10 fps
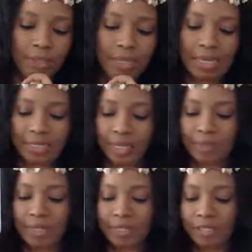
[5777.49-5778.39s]

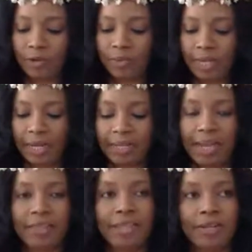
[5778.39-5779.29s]
accepting and still thinking
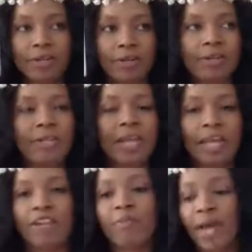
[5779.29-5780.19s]
that they're
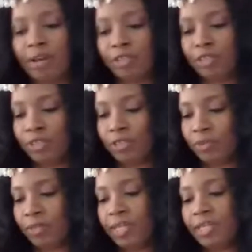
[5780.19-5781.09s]
negative patterns you need to
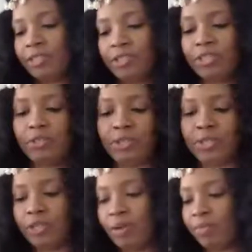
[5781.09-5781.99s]
release. There's still
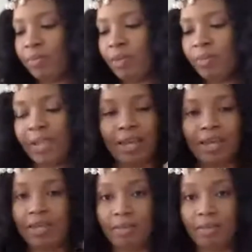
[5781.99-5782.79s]
something you have to be like,